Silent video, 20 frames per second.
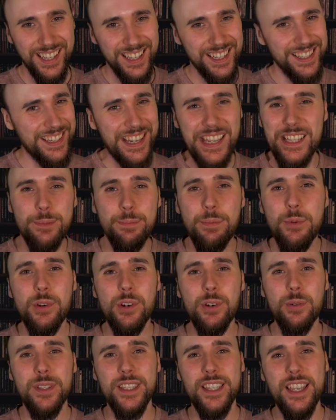Today's
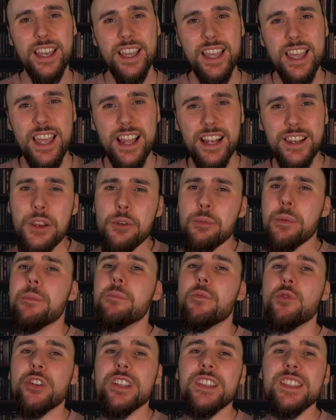book was a little bit
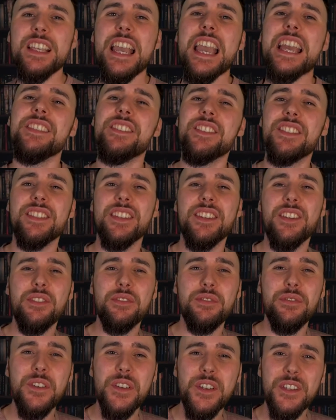more intense than I
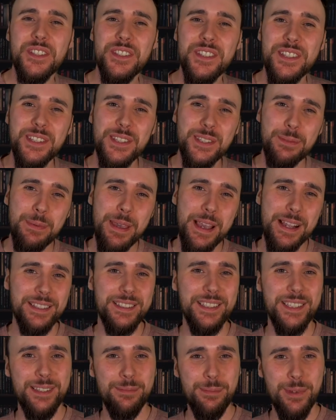first
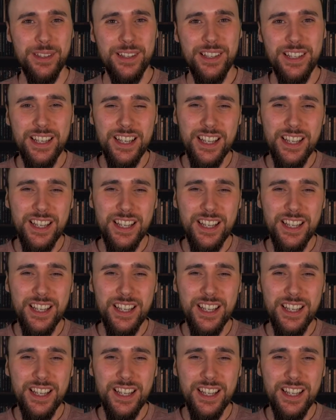expected, but